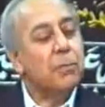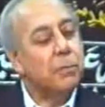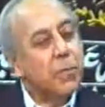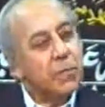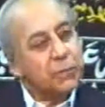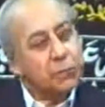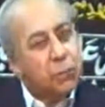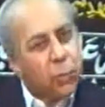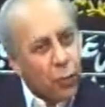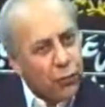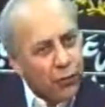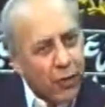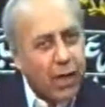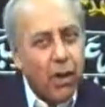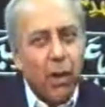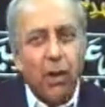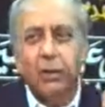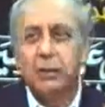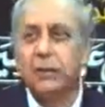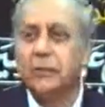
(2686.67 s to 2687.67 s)
But
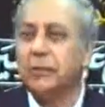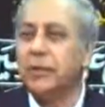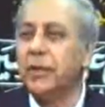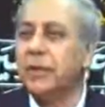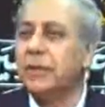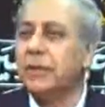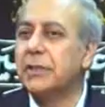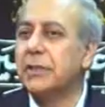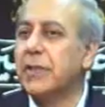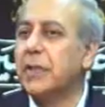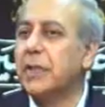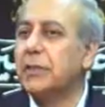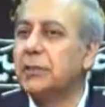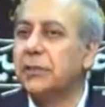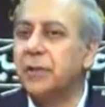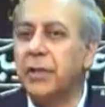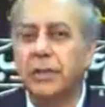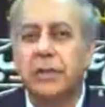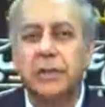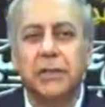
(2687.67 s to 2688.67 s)
moving on to his, uh,
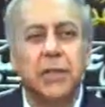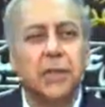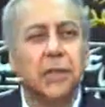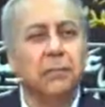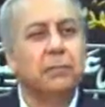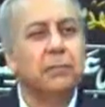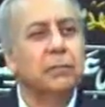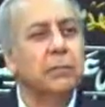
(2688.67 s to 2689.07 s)
to his uh,